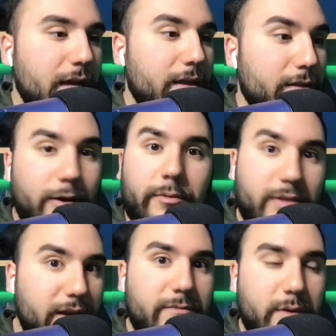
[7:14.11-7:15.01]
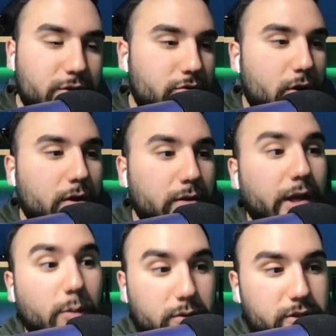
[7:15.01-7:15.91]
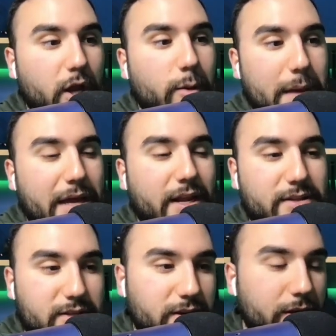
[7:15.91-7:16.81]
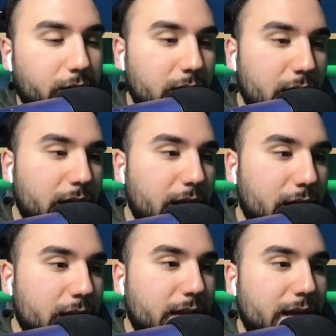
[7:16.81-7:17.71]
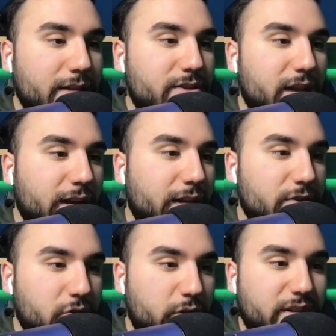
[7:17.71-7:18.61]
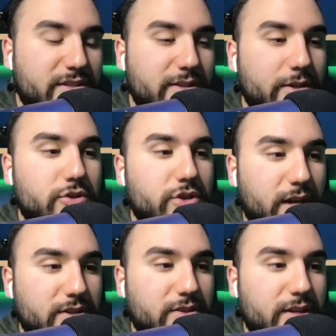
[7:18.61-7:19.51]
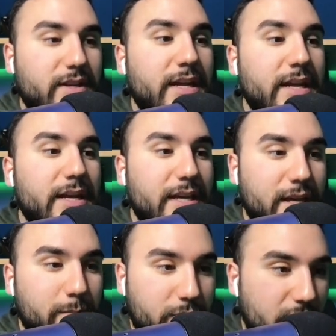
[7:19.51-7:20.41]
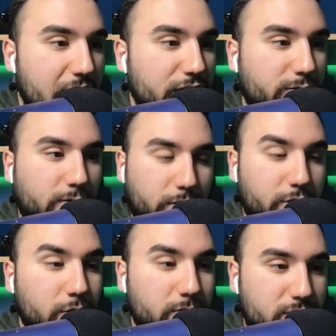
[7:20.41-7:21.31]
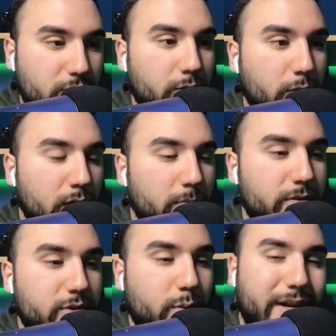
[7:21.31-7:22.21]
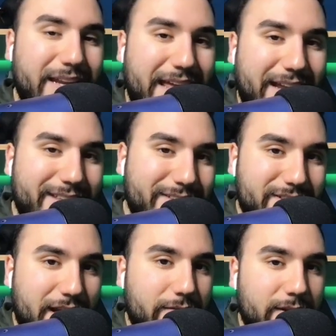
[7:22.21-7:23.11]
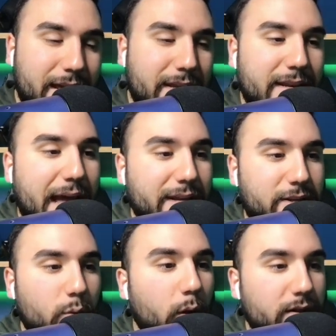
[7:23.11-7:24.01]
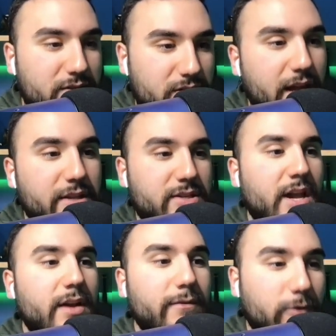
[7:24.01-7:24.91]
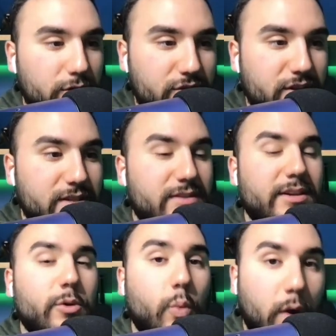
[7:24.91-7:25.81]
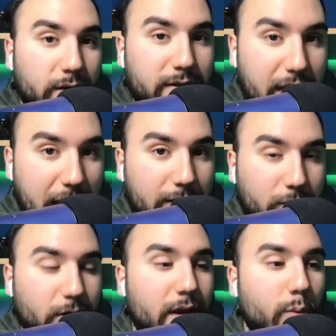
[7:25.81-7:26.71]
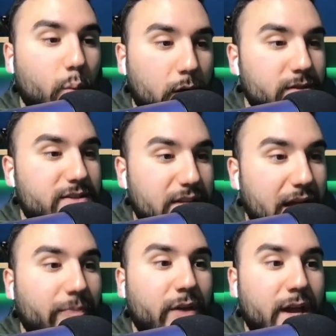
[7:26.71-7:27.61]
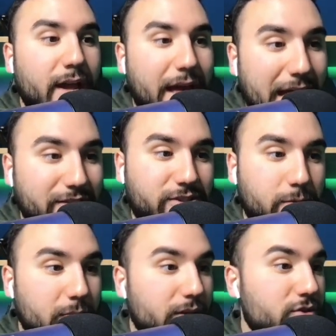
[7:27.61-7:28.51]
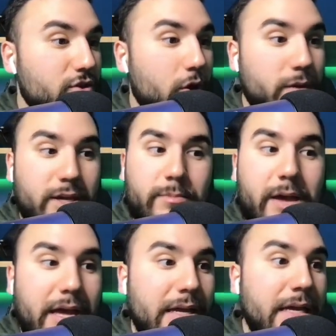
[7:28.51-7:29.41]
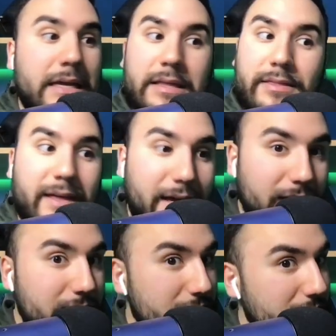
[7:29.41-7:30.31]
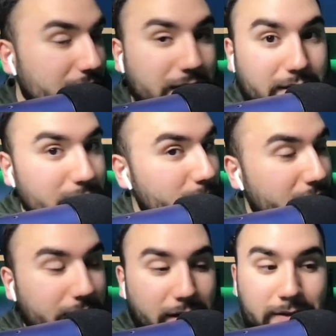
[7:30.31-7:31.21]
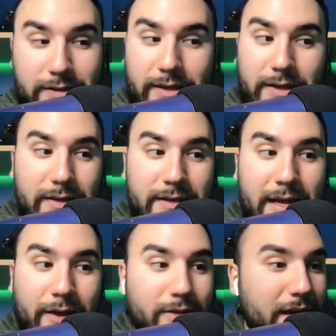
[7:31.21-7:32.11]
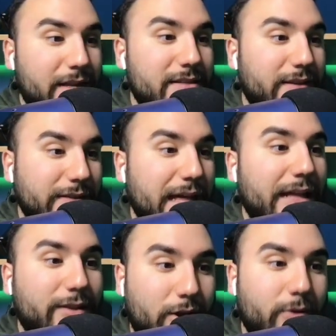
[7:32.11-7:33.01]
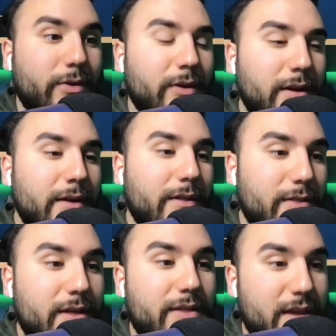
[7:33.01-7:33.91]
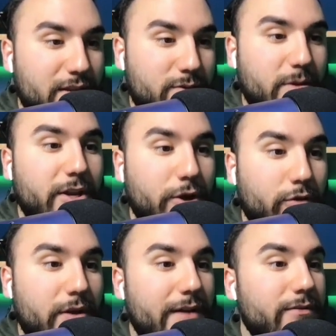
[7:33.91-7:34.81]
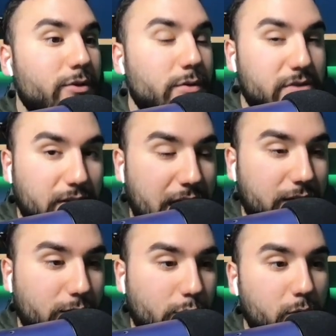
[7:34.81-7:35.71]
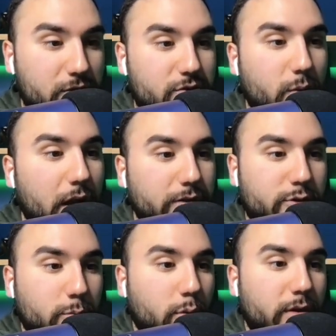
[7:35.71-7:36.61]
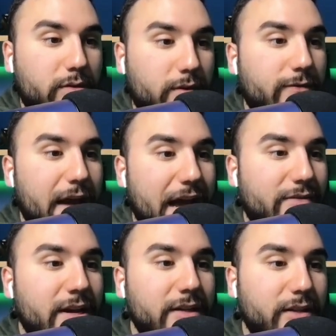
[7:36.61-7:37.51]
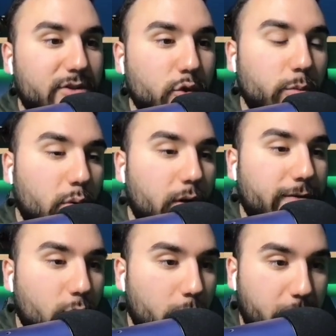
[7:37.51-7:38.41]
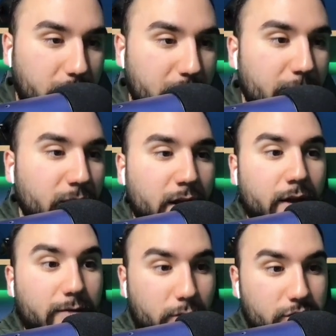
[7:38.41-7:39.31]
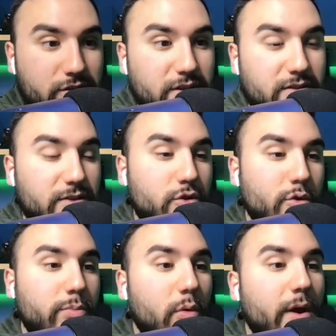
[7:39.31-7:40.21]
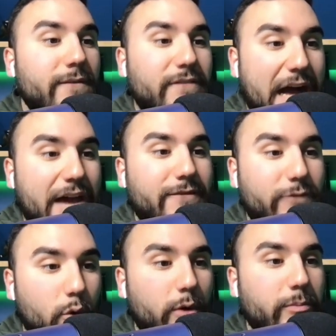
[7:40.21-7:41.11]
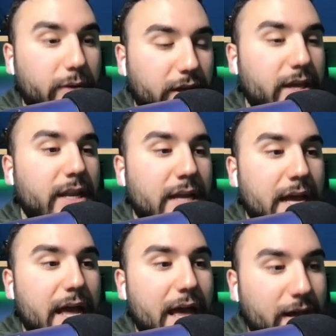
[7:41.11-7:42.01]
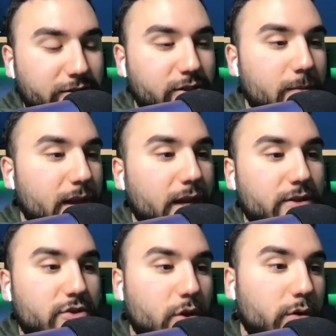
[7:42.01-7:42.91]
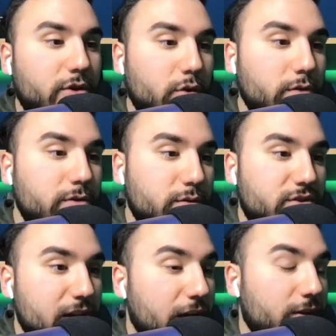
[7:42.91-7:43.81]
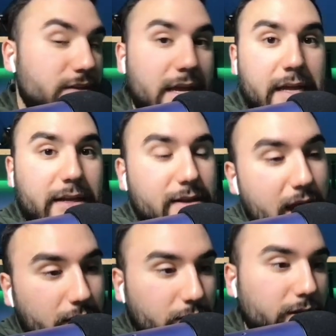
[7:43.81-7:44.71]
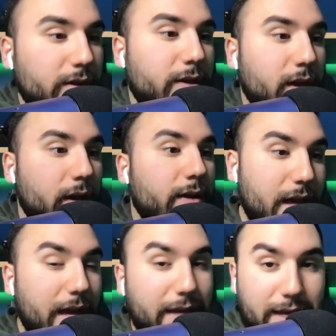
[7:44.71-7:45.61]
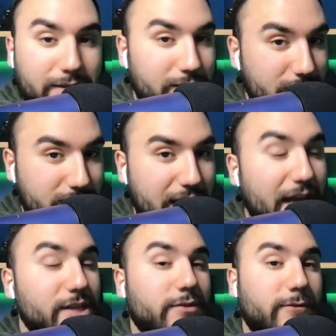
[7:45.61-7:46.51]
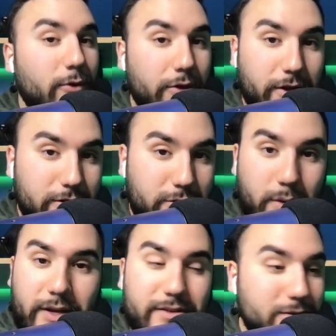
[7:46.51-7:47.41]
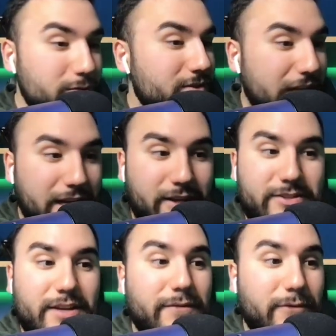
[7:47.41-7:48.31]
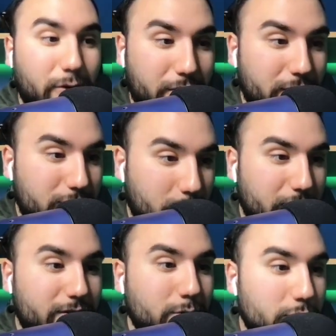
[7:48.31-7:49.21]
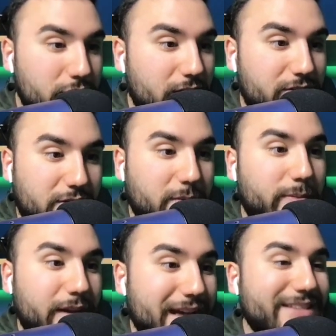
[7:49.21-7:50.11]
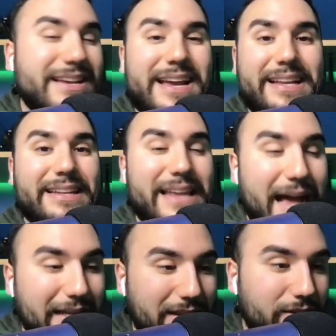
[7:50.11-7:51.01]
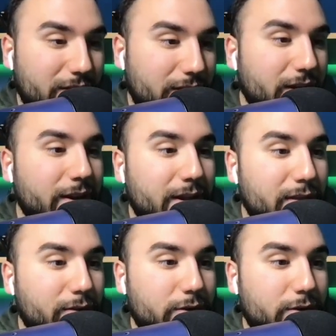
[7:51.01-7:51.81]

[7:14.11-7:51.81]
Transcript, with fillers: They're they've been struggling, and we'll talk about Etsy here in a second. So they see adjusted EPS for Q2 between 87 and 91 cents versus the $1.01 estimate. So eBay that is uh, eBay. You're not looking good now. That is a lot lower than the estimate here. Revenue is a lot lower as well, 2.35 to 2.4 billion versus the 2.54 billion estimated. So Q2 sales not looking good. And get this, guys, full year 22 sales and full year 22 adjusted EPS not looking good either.